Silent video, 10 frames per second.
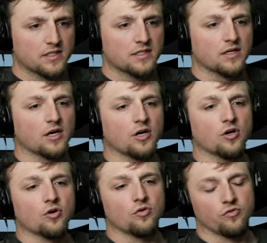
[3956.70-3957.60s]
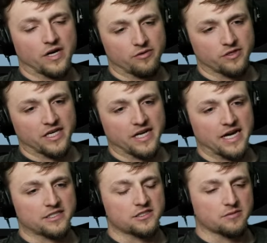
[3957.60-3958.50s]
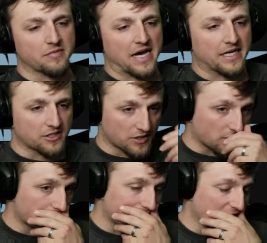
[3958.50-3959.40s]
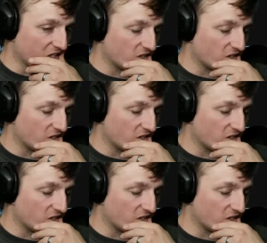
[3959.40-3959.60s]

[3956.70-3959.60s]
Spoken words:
oh, right, we got to actually match this, right.